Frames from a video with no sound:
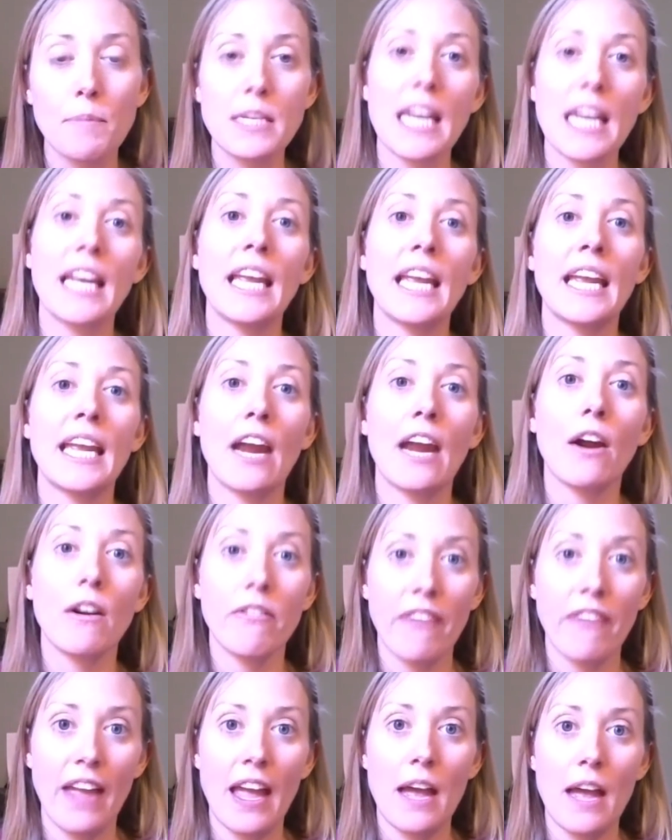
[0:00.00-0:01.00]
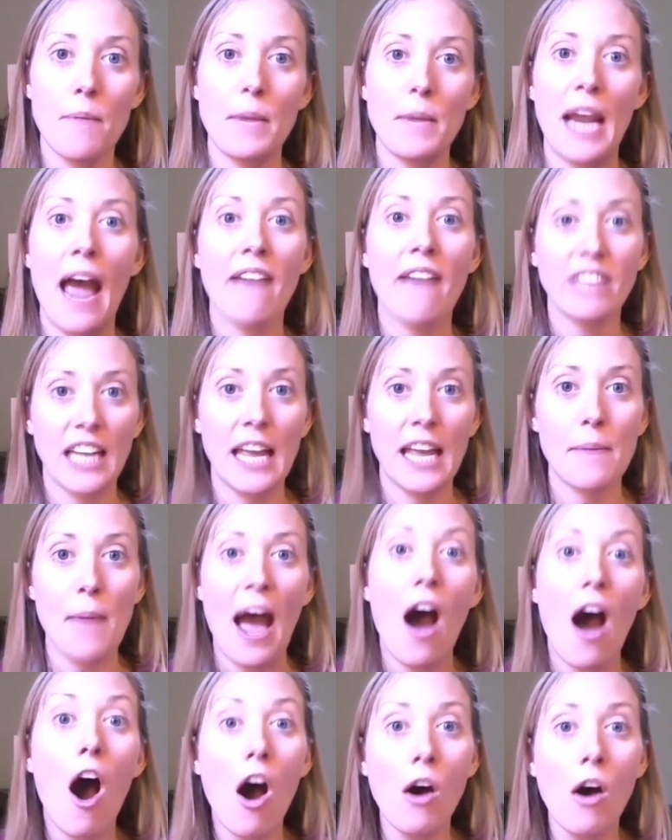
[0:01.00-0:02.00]
taking care of him and having him
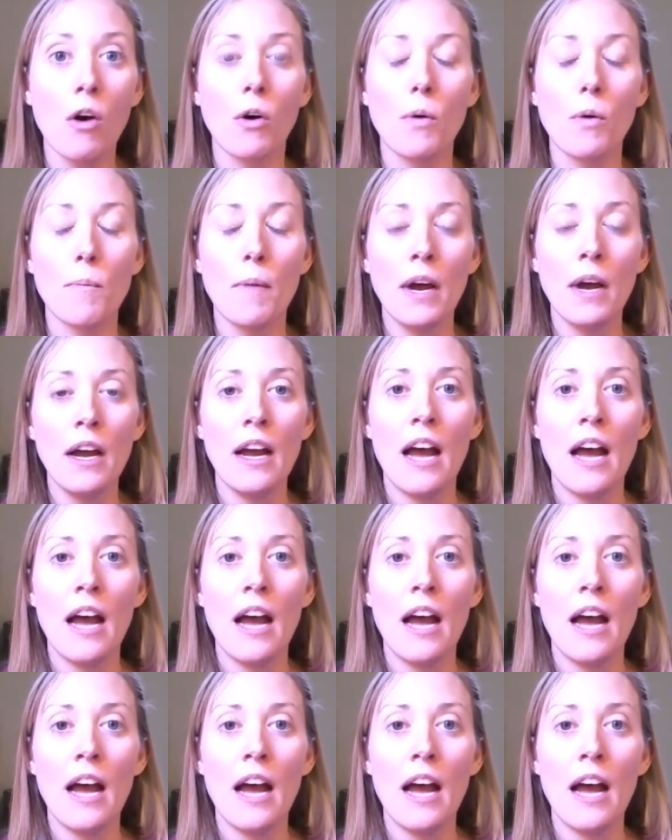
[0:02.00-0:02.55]
at home,